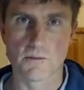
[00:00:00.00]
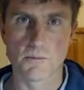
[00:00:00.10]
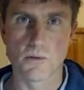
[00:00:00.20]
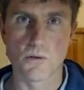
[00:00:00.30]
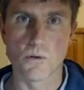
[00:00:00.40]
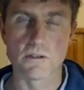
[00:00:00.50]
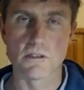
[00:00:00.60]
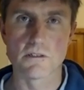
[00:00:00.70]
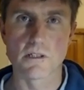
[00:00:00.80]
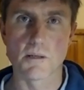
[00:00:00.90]
Pause at
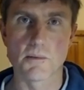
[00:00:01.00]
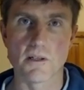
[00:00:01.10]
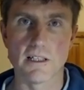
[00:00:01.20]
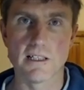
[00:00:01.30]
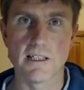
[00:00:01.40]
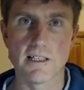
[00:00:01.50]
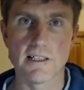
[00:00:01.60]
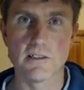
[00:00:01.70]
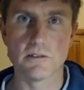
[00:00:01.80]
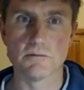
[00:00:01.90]
the top of the
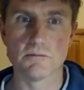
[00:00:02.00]
inhale.